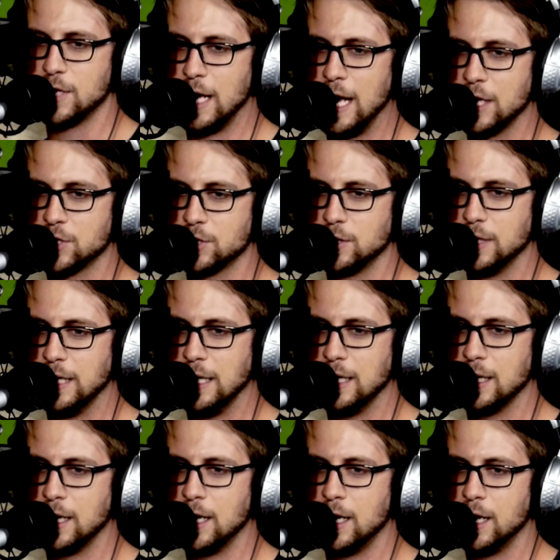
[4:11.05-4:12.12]

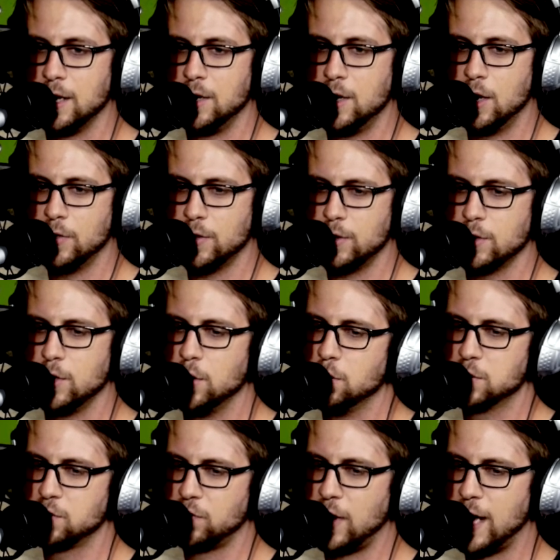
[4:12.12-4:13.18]
actually, another
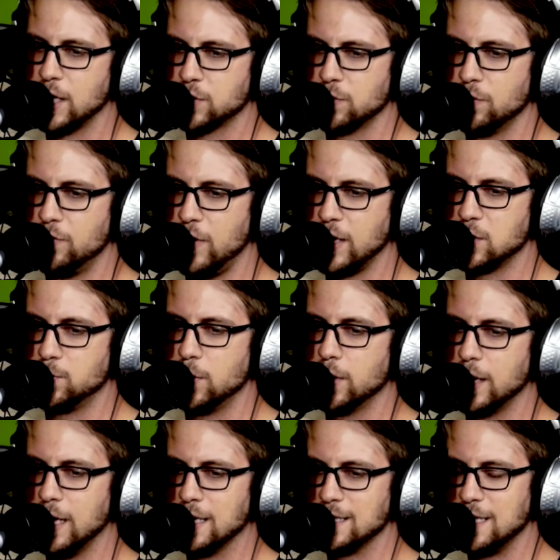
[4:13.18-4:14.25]
news flash from
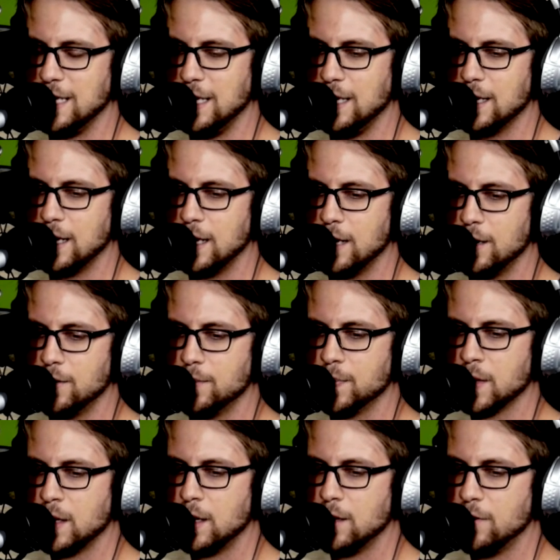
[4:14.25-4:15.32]
Facebook is the
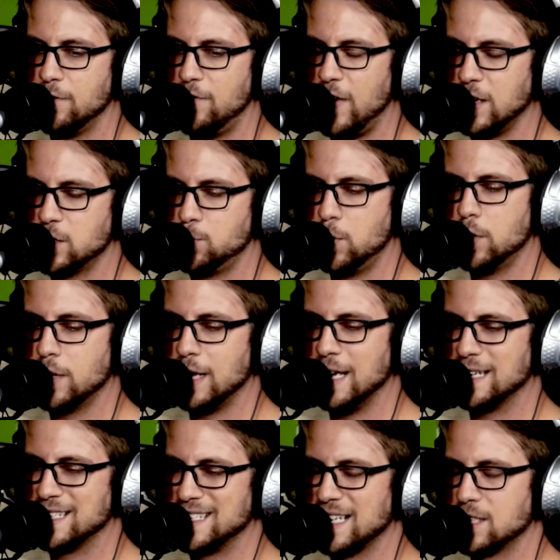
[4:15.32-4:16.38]
Facebook
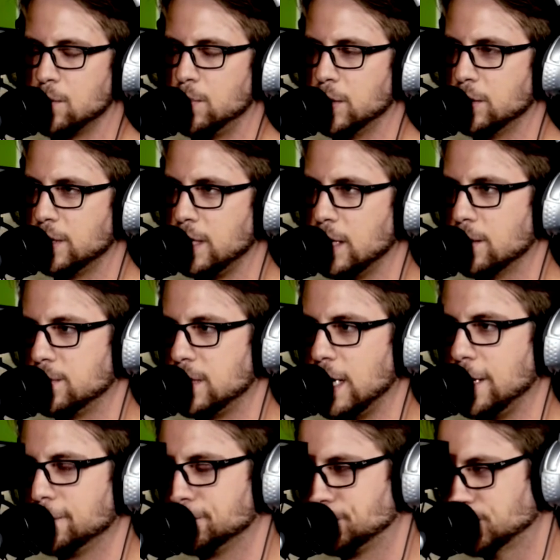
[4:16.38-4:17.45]
accessibility
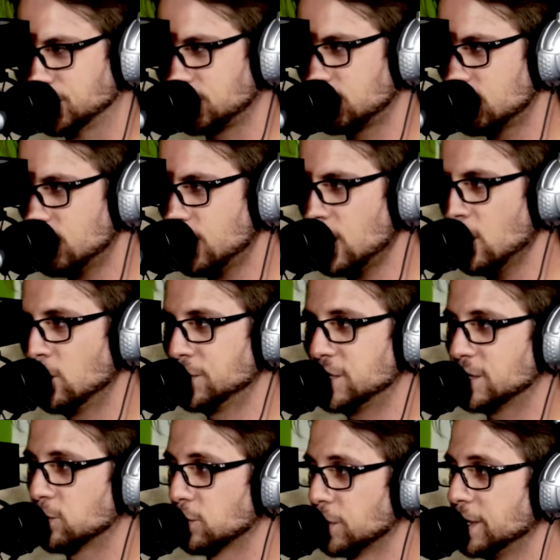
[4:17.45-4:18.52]
update, which
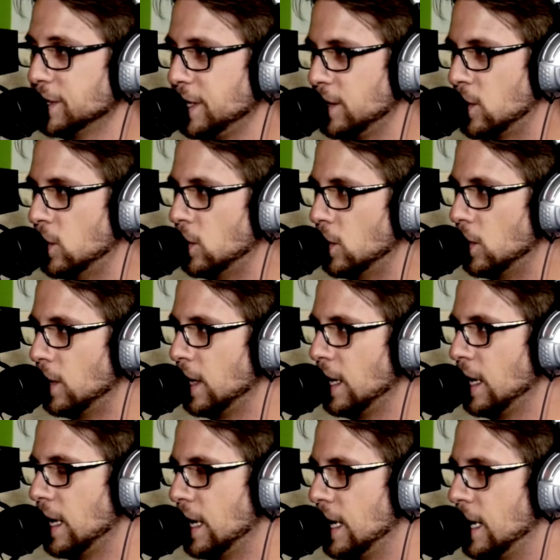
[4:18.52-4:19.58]
is really cool.
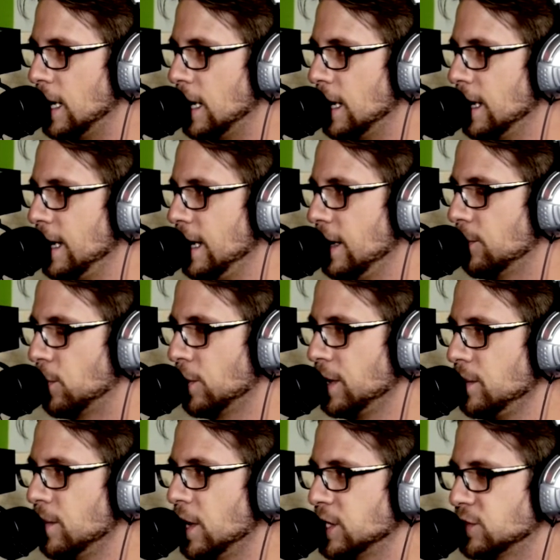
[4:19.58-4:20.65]

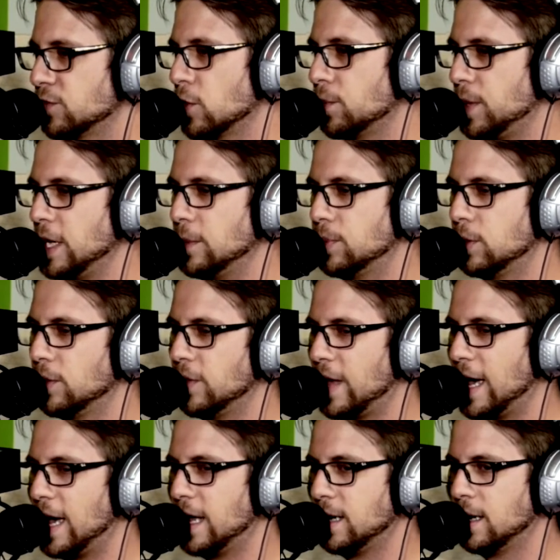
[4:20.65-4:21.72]
Pretty much for people
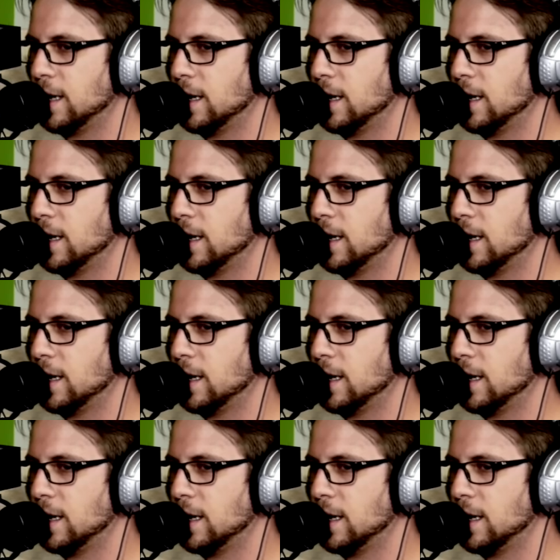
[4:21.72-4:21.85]
that